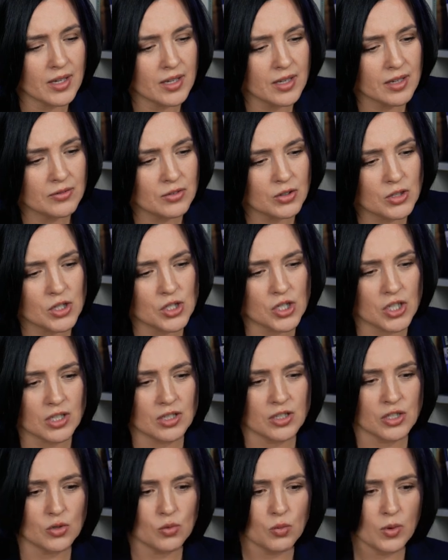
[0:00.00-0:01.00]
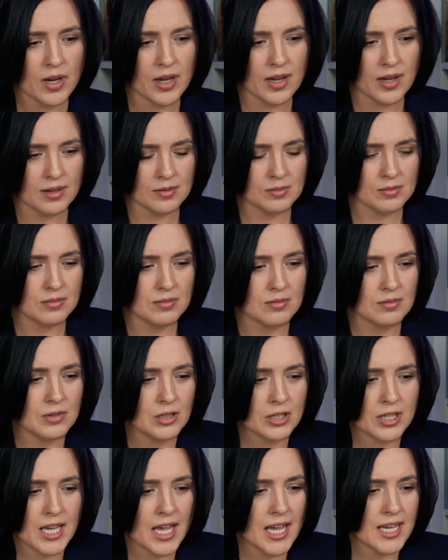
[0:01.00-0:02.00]
of Kiev region you were
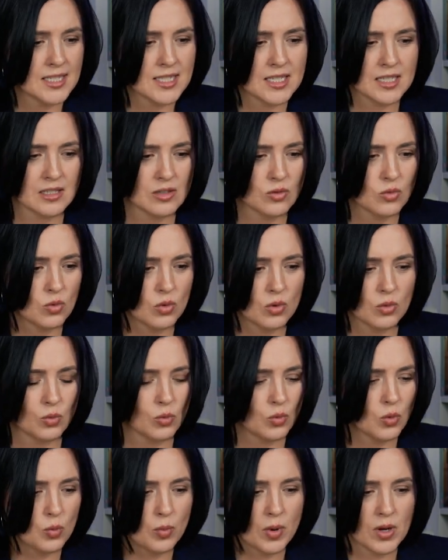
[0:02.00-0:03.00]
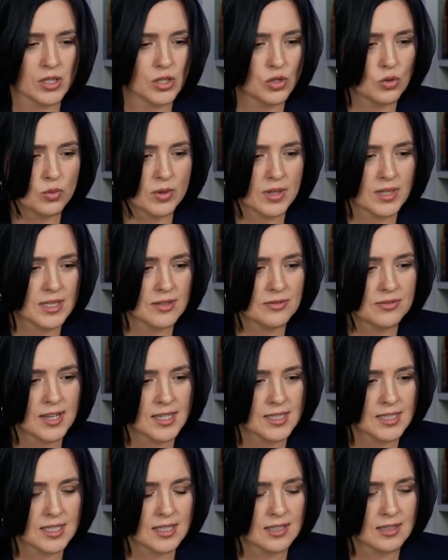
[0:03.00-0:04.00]
located, or what part you were
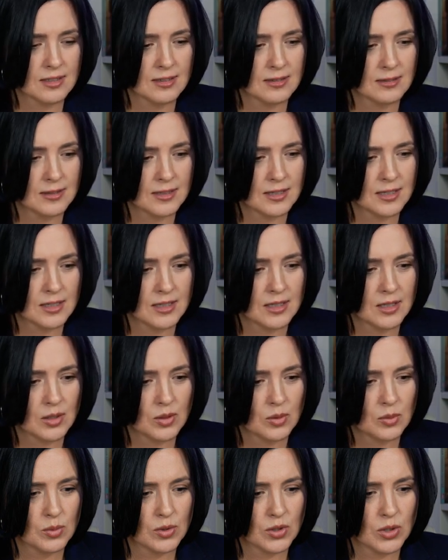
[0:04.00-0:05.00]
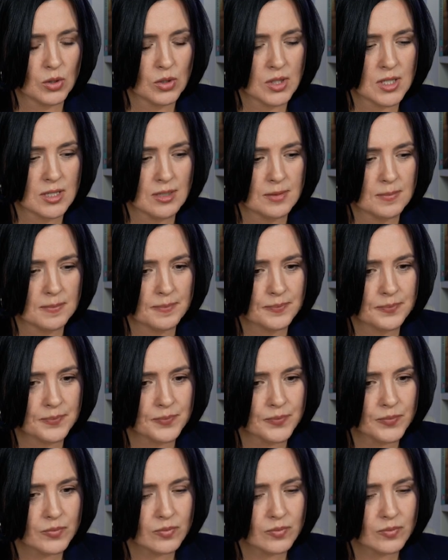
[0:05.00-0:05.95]
defending with your team?